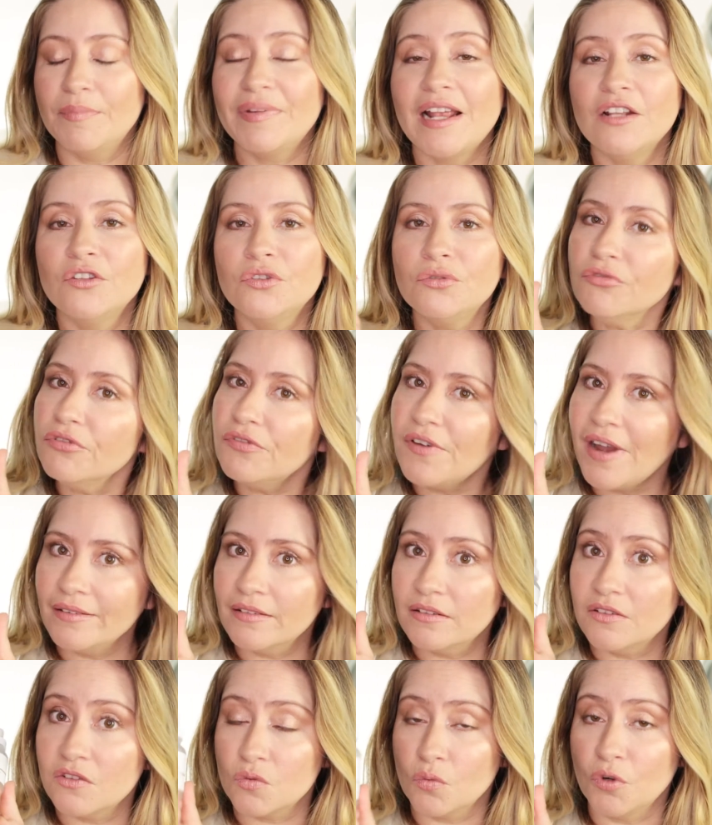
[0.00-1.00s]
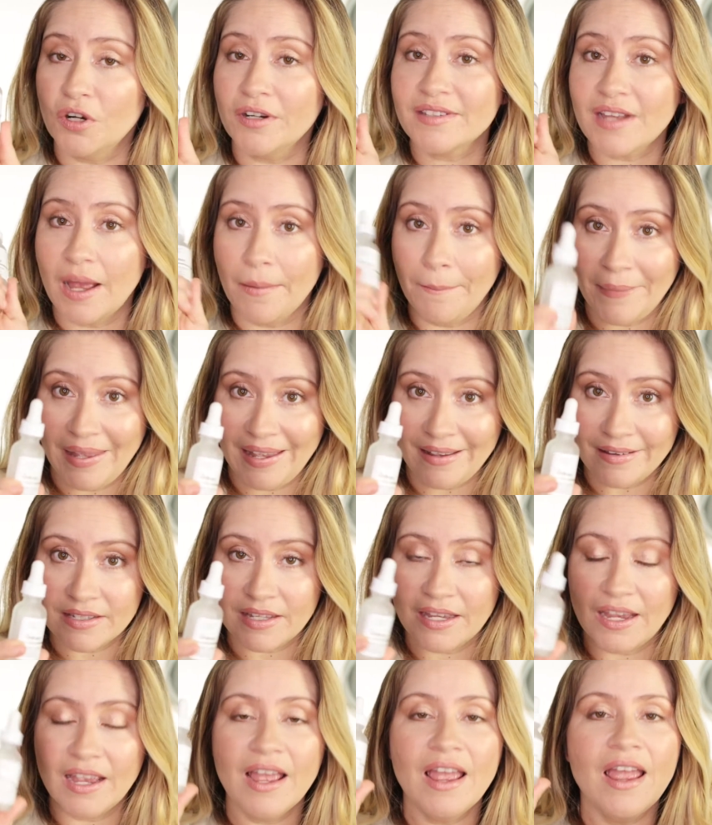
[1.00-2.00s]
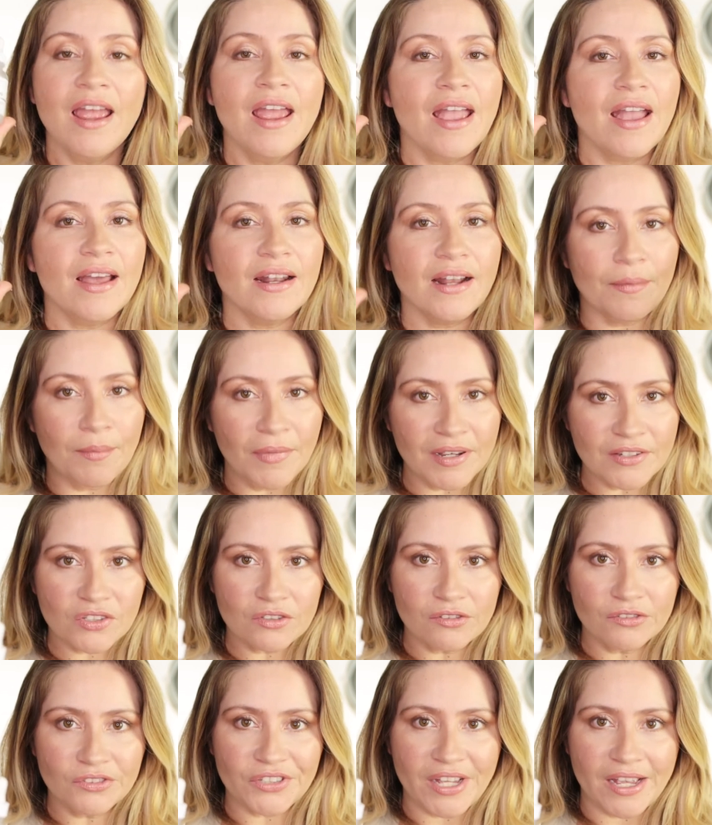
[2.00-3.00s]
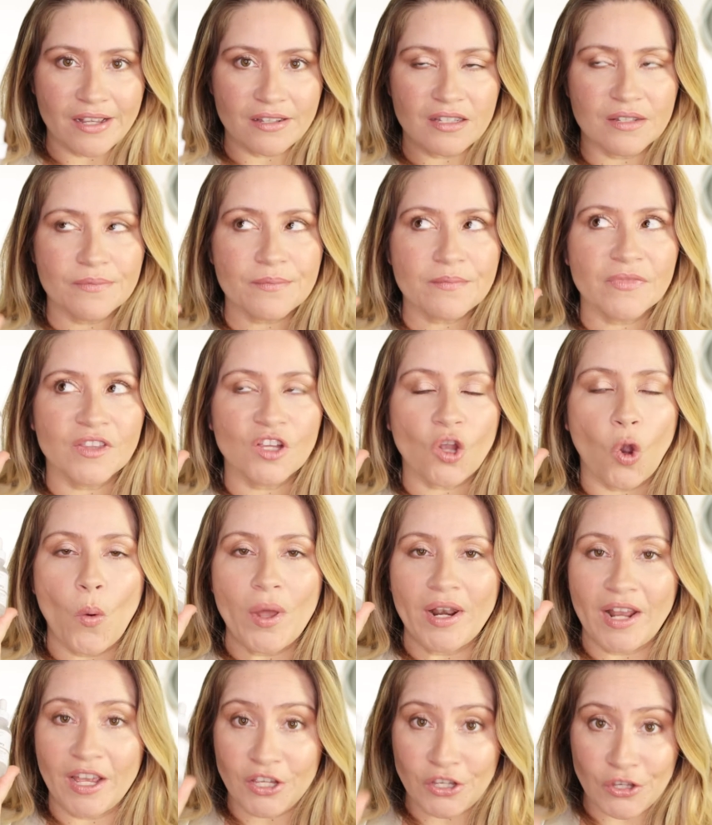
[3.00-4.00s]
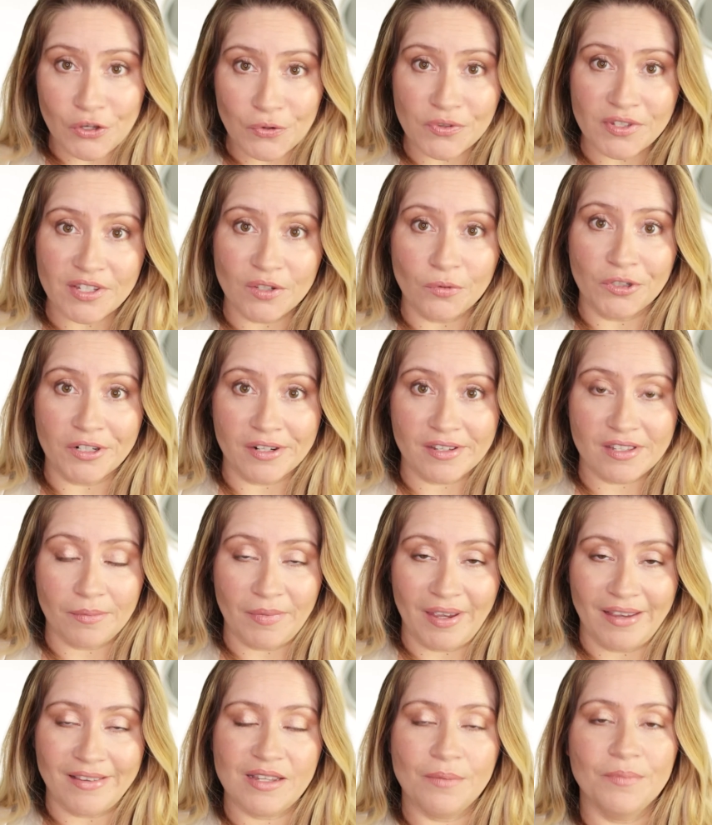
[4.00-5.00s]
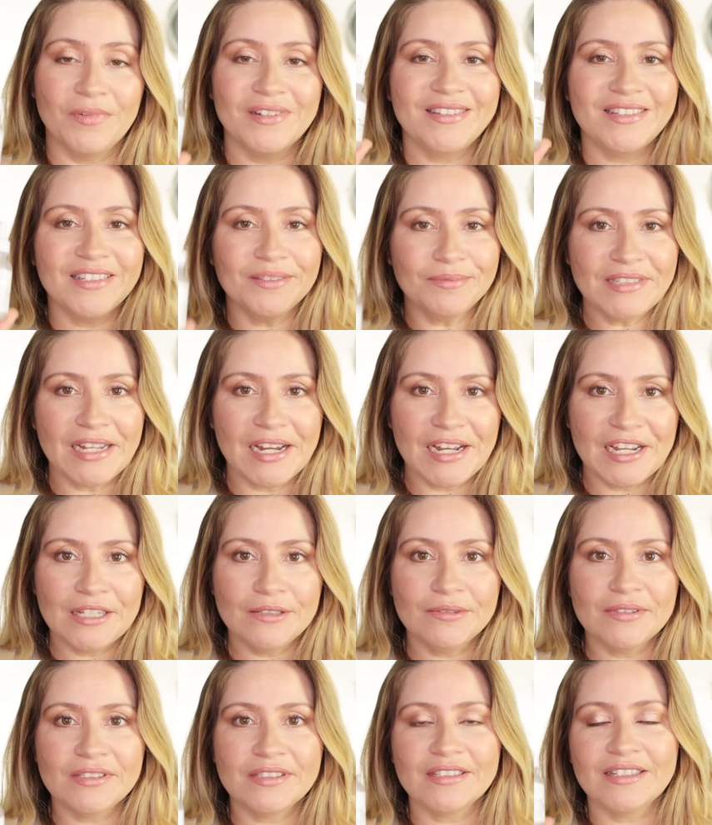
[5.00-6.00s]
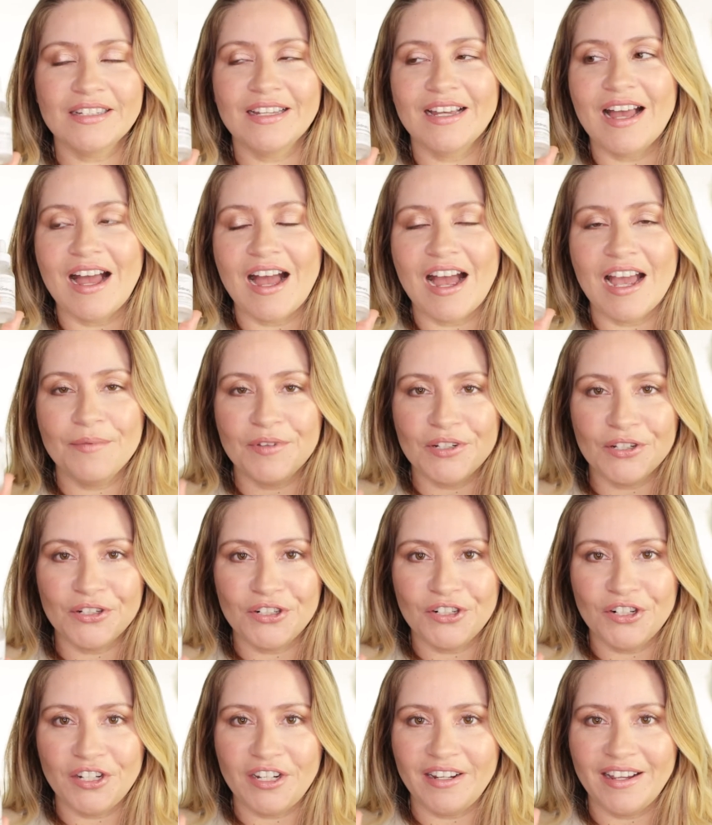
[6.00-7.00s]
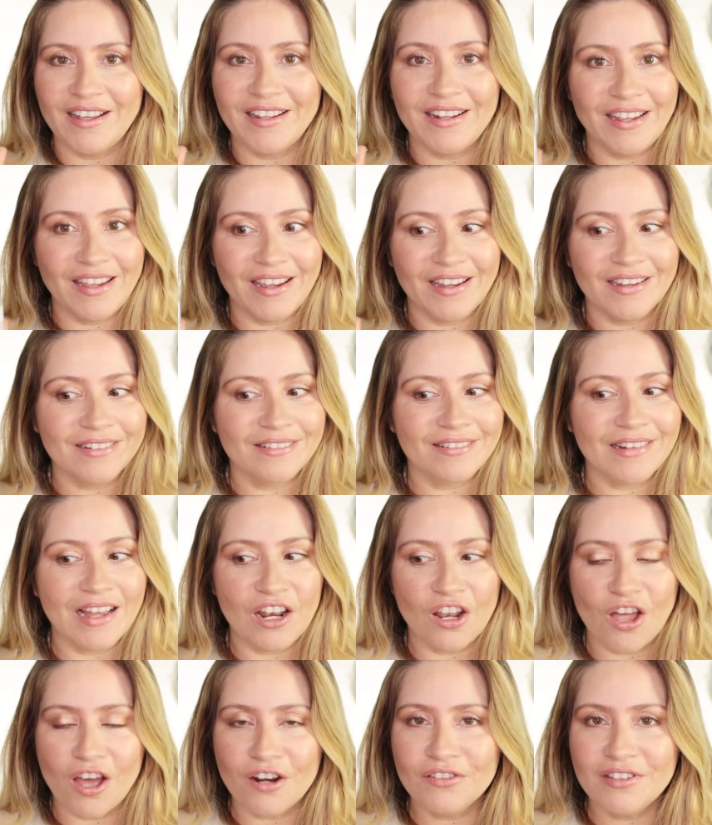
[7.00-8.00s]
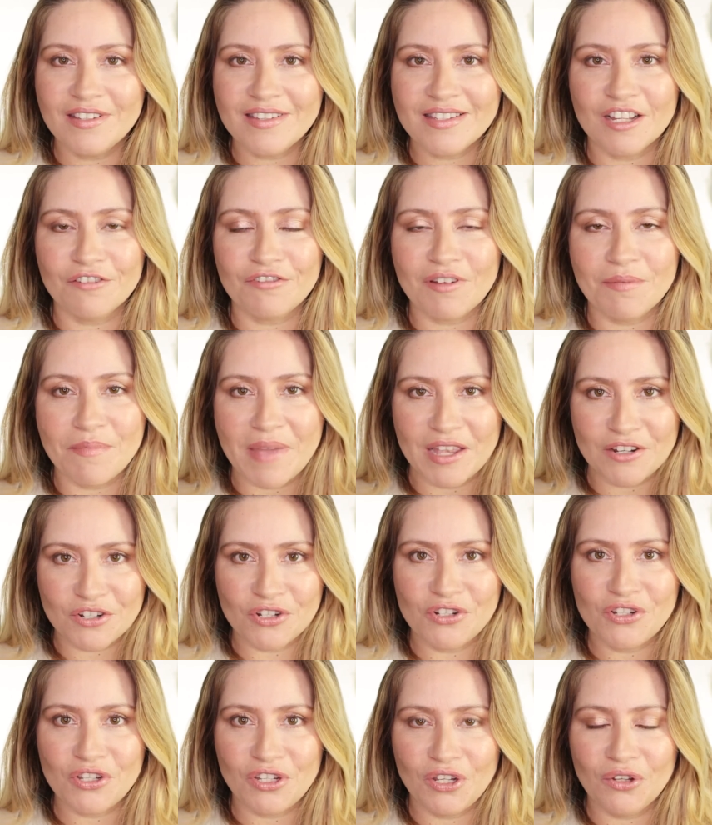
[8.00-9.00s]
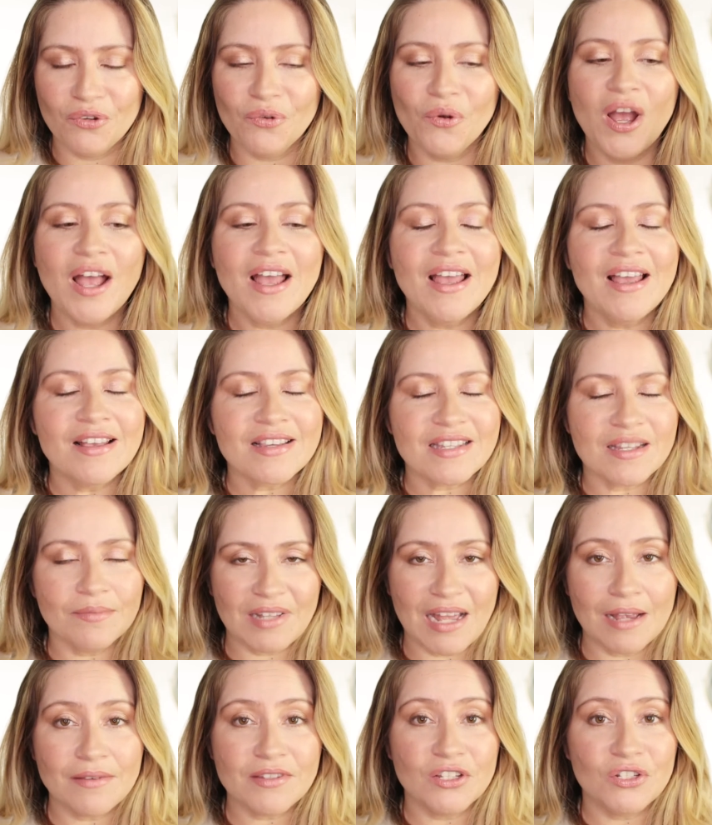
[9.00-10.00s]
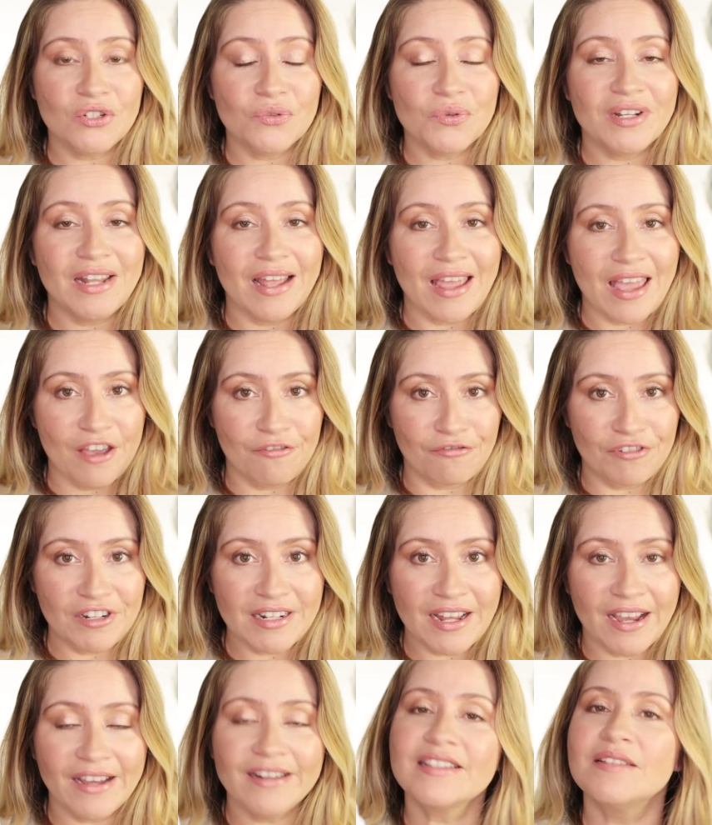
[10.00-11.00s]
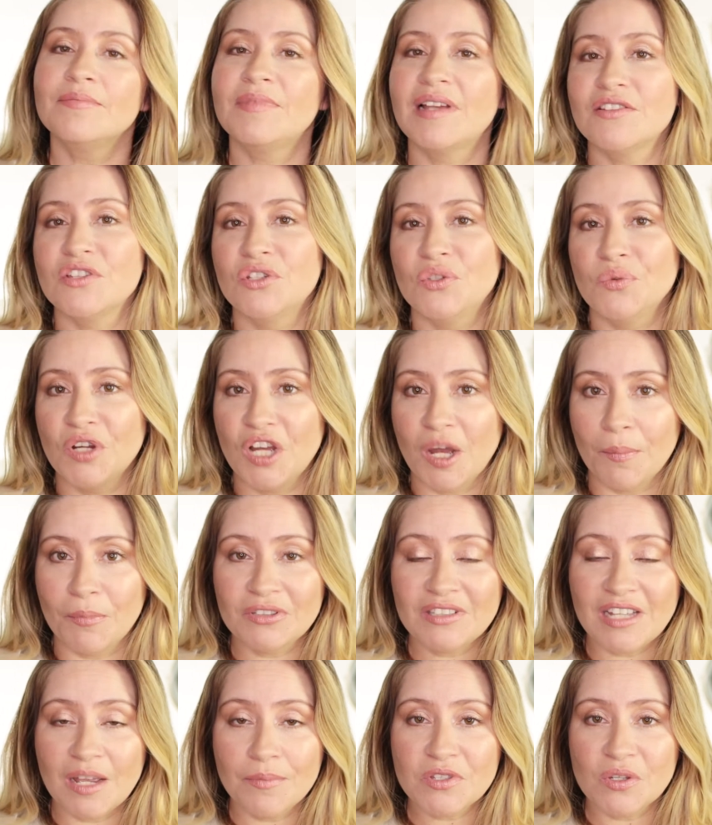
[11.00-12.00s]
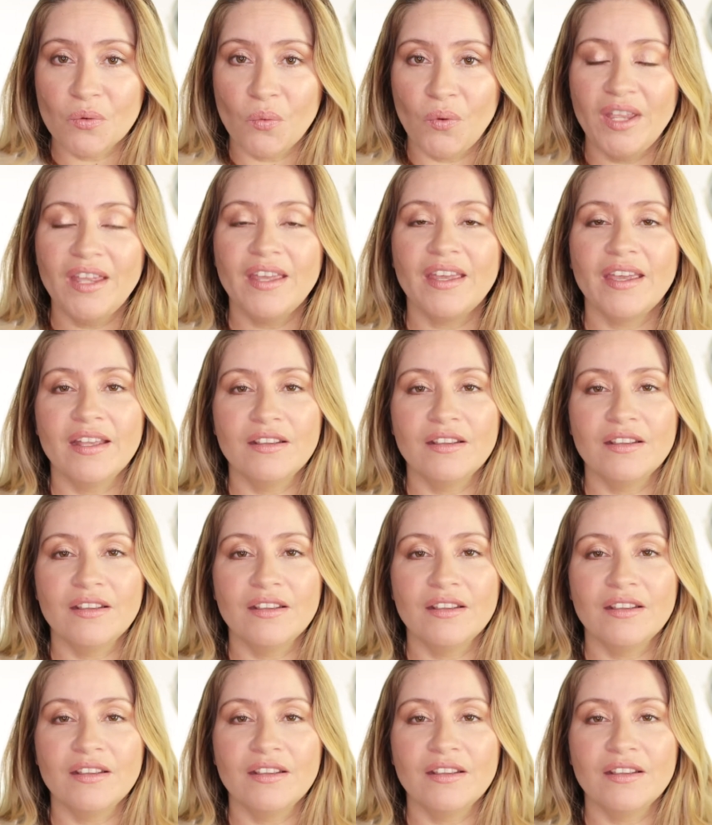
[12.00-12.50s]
But I do find that this works amazing, and I must confess, when I use it works amazing, but sometimes I'm in a hurry, and again, a lot of the stuff I mentioned to you, sometimes I do it every night, sometimes I do a couple times a week.